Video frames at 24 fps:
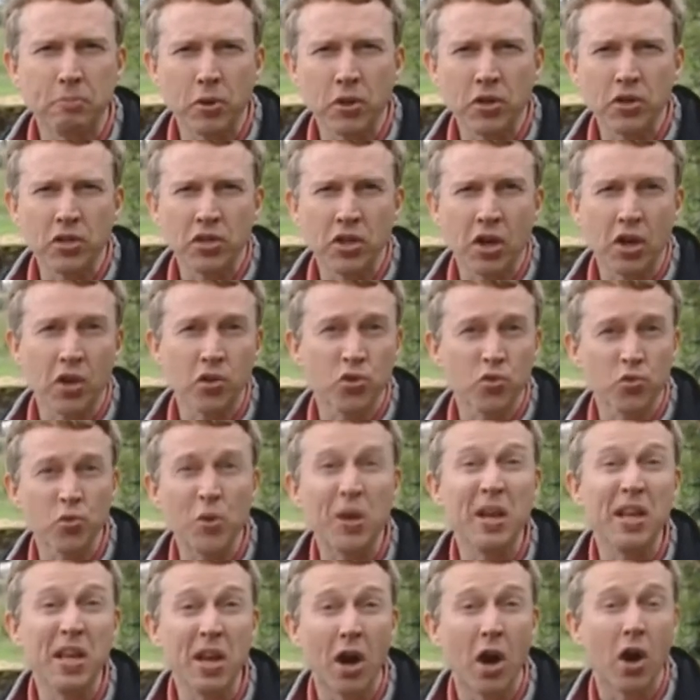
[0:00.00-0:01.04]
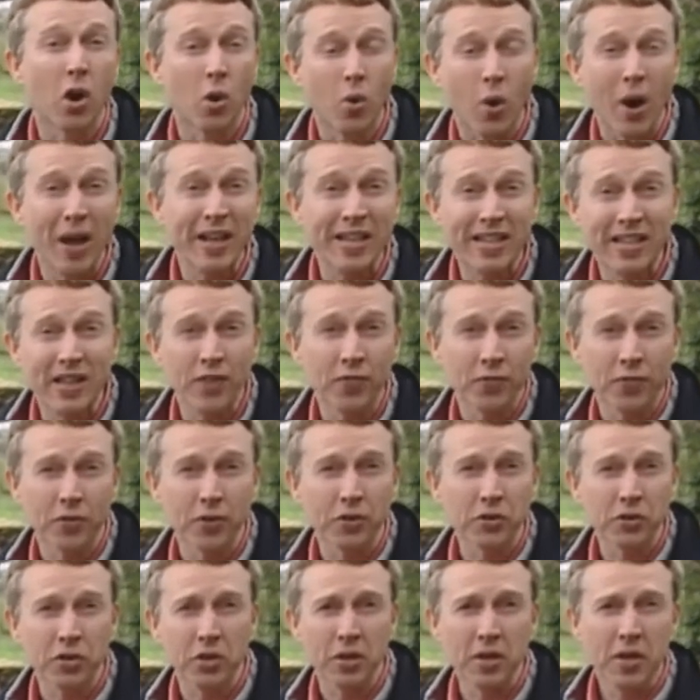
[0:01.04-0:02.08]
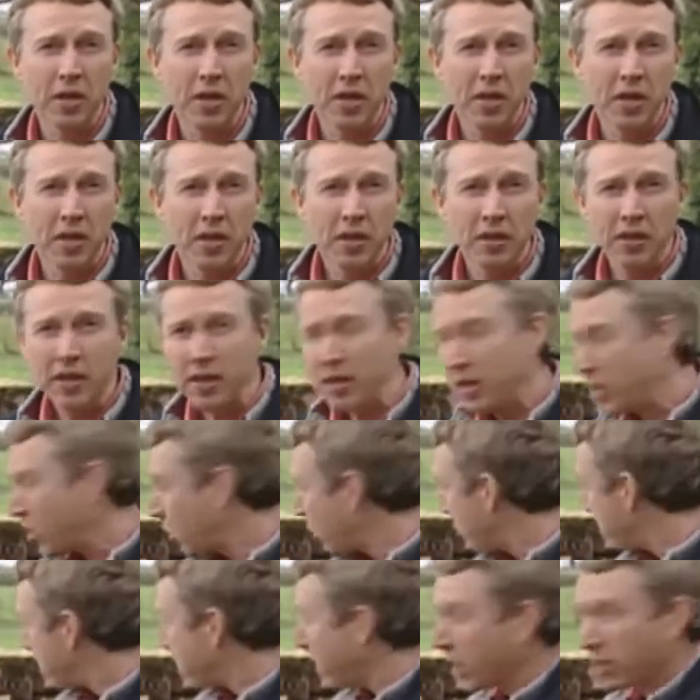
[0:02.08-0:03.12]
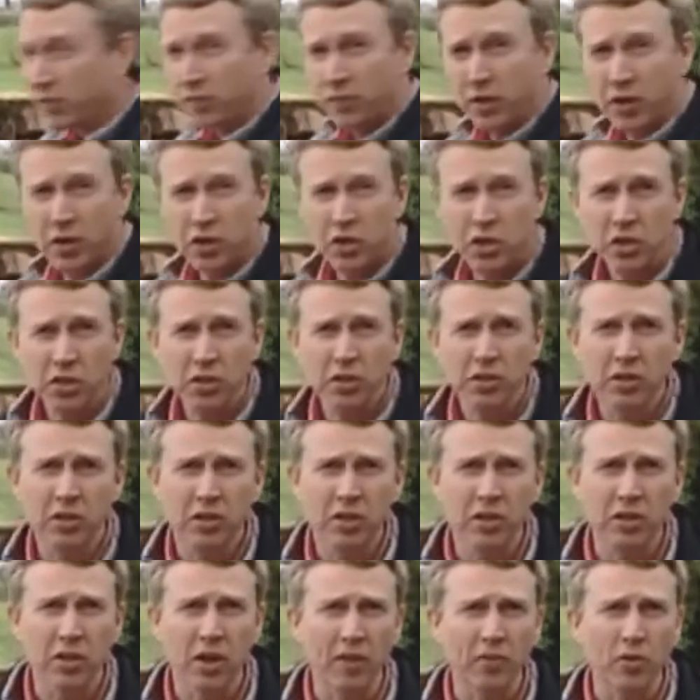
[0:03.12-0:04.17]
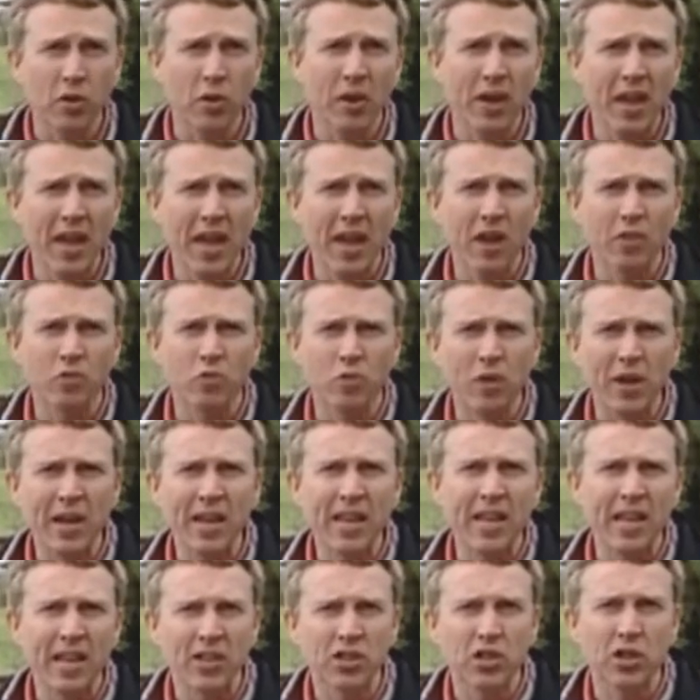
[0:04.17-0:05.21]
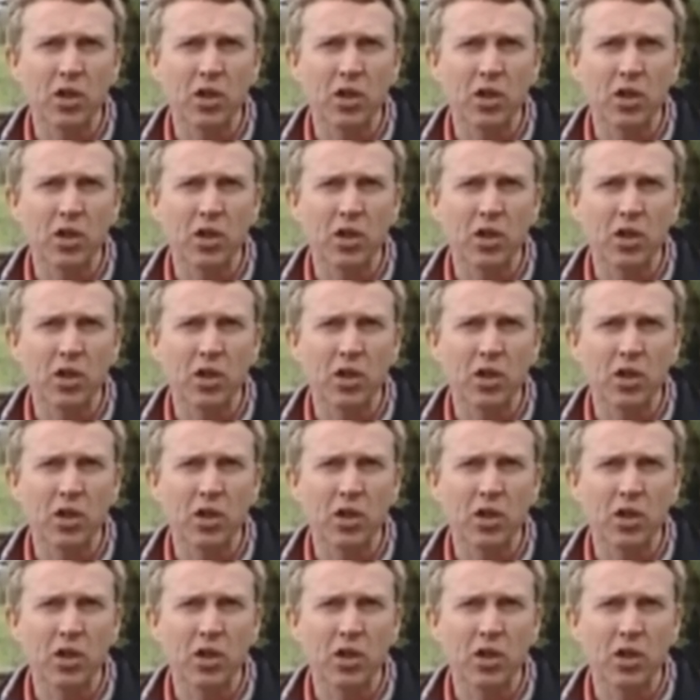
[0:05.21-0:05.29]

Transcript: body styles really are quite different. The compact version that I've got here really is